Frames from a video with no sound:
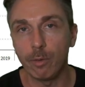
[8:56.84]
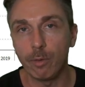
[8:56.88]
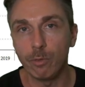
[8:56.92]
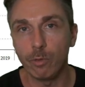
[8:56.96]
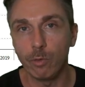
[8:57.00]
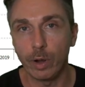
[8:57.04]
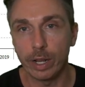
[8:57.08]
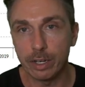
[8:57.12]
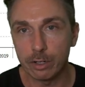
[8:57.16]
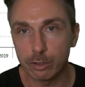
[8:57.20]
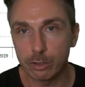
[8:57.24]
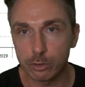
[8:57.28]

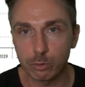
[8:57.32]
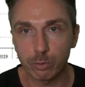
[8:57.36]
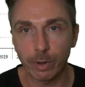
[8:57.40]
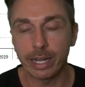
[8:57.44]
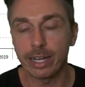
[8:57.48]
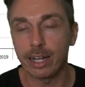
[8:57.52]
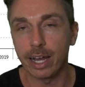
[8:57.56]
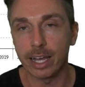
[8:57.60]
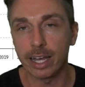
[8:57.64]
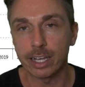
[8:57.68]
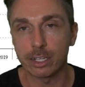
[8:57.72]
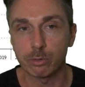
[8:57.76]
When there's
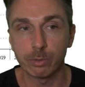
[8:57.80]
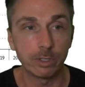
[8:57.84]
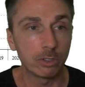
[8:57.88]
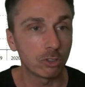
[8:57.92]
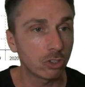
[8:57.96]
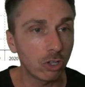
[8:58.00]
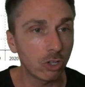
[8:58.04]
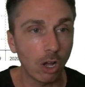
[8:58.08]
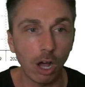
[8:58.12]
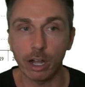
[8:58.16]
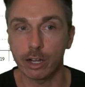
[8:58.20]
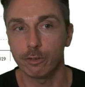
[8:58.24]
rate hikes, when
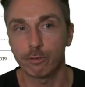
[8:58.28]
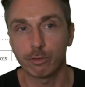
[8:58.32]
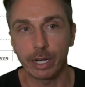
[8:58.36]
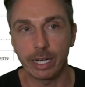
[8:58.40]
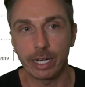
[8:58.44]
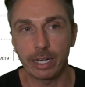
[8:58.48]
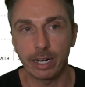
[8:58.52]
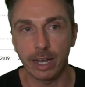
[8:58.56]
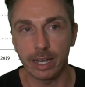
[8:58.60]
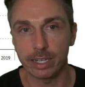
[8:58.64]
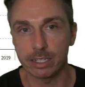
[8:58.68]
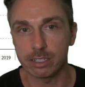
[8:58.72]
there's talk of
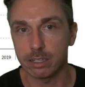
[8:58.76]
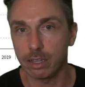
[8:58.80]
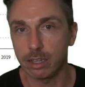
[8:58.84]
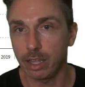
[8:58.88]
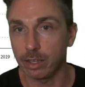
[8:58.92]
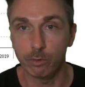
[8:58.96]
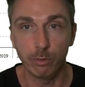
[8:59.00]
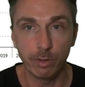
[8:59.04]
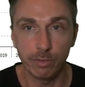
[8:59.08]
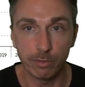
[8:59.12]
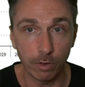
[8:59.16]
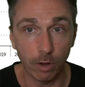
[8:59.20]
rate hikes,
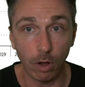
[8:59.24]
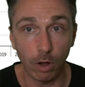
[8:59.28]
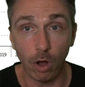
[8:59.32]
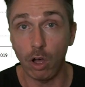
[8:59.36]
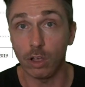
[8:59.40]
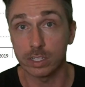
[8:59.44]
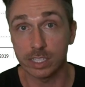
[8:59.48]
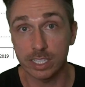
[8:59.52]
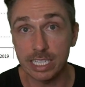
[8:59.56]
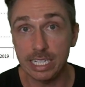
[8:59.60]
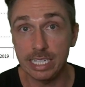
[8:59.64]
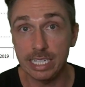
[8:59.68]
like we've
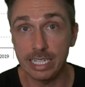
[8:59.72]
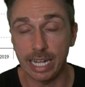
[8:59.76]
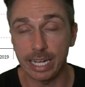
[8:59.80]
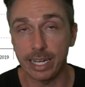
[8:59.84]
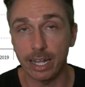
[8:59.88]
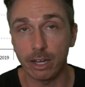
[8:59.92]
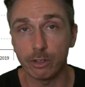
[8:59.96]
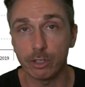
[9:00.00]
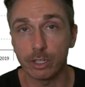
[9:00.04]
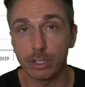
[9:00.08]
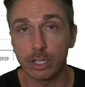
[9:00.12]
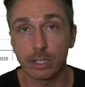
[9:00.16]
all seen that
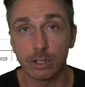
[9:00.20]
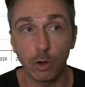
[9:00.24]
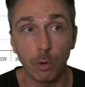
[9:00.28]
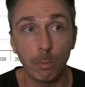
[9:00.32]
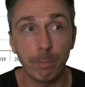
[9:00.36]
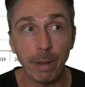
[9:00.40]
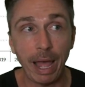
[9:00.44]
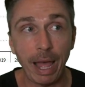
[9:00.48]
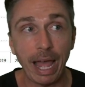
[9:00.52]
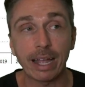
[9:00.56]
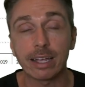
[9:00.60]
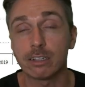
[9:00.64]
now. You can go
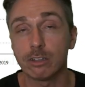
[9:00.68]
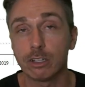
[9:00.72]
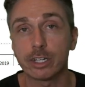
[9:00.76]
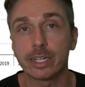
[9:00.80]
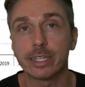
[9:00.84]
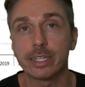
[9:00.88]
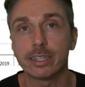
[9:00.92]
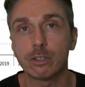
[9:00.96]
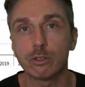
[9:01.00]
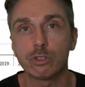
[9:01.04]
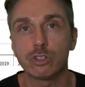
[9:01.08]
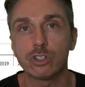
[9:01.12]
back and look
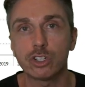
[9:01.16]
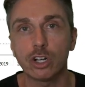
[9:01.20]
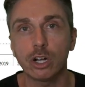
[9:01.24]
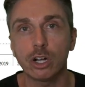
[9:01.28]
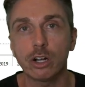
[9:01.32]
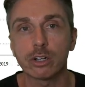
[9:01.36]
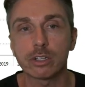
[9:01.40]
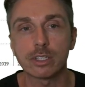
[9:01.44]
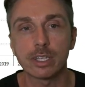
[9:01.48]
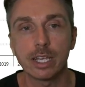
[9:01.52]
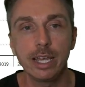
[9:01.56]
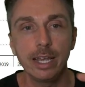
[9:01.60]
at those
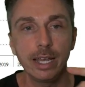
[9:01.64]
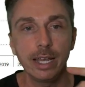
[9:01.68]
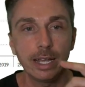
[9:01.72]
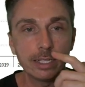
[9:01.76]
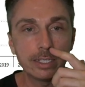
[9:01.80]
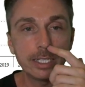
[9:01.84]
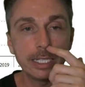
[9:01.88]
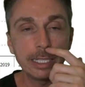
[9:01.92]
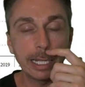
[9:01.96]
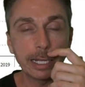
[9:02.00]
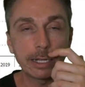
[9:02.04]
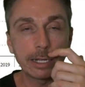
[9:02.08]
charts and
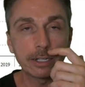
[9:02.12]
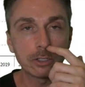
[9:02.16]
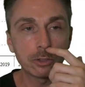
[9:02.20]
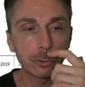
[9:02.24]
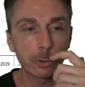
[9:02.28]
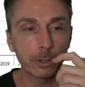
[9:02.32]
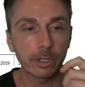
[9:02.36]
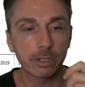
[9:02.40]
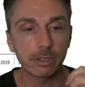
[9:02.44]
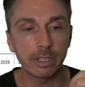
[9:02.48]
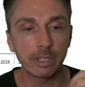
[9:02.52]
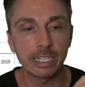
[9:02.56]
see that
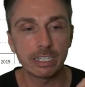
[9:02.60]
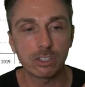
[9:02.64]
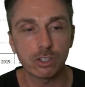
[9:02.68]
historically.